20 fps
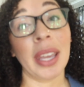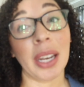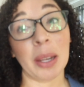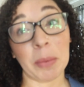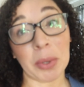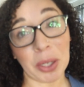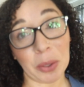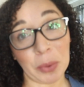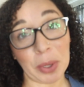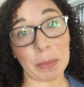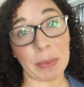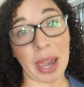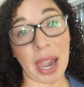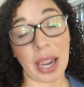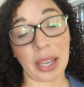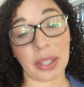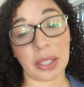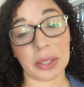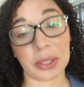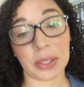I'm going to
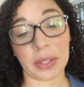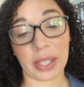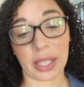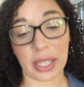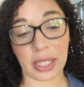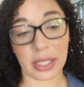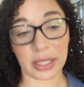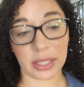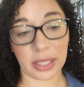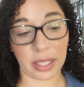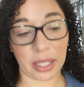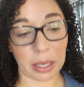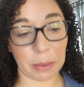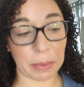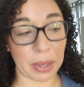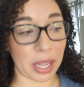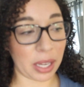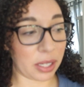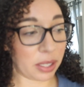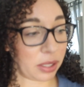repack those so that he doesn't
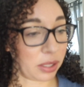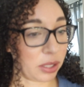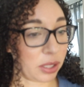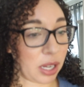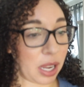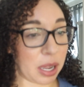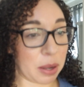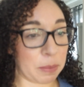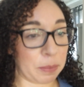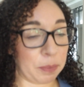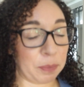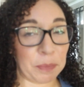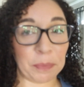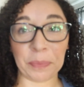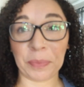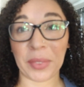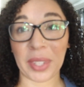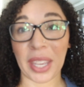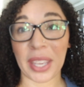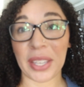get back
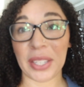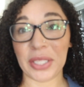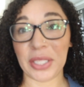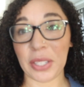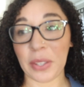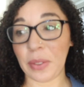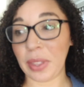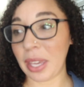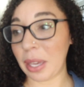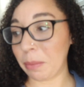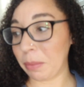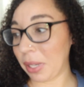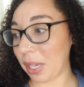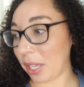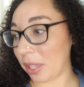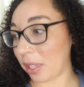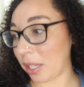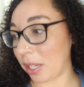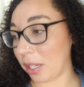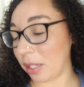to them,
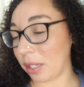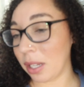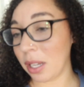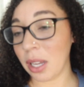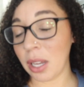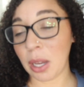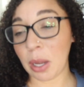and then